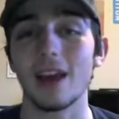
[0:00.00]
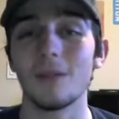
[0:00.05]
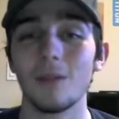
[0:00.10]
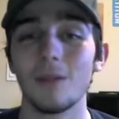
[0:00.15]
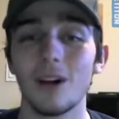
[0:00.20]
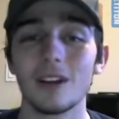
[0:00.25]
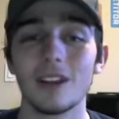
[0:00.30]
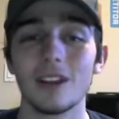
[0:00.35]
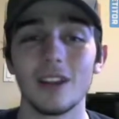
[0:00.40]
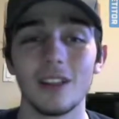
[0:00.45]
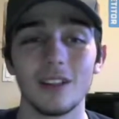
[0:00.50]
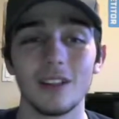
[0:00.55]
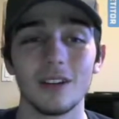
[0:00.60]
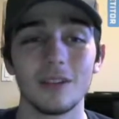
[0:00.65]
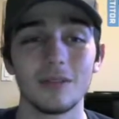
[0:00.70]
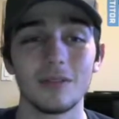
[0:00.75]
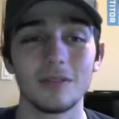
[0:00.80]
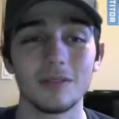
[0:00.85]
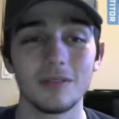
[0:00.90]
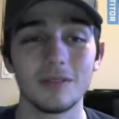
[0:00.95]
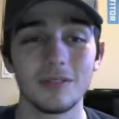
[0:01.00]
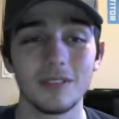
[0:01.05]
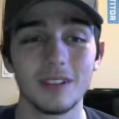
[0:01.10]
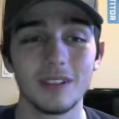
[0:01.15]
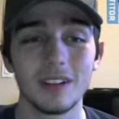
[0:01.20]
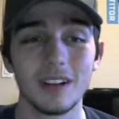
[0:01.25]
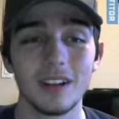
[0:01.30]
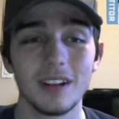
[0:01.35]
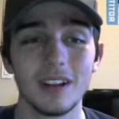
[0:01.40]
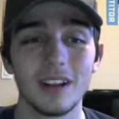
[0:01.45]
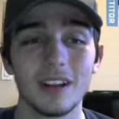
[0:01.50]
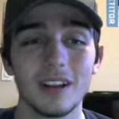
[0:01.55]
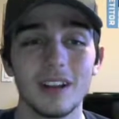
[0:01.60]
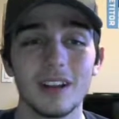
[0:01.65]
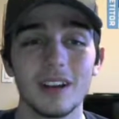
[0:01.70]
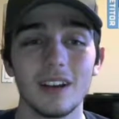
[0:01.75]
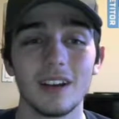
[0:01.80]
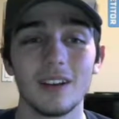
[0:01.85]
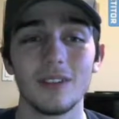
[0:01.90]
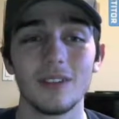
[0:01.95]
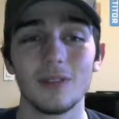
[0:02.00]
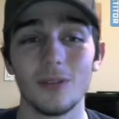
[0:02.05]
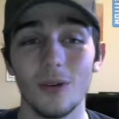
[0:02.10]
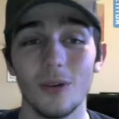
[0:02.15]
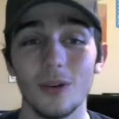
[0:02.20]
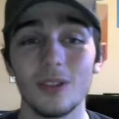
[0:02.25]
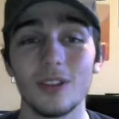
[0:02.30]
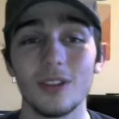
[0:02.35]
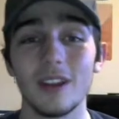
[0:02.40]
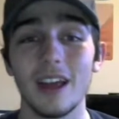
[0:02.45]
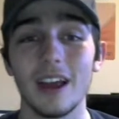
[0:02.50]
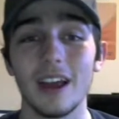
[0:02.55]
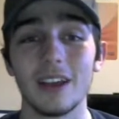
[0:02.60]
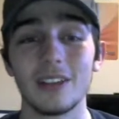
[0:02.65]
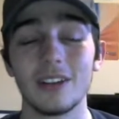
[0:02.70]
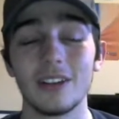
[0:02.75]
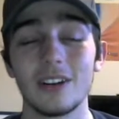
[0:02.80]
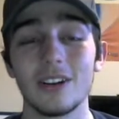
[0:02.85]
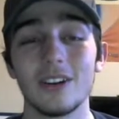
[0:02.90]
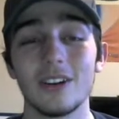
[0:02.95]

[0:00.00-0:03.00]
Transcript: locked into Surf. Forced into Excadrill,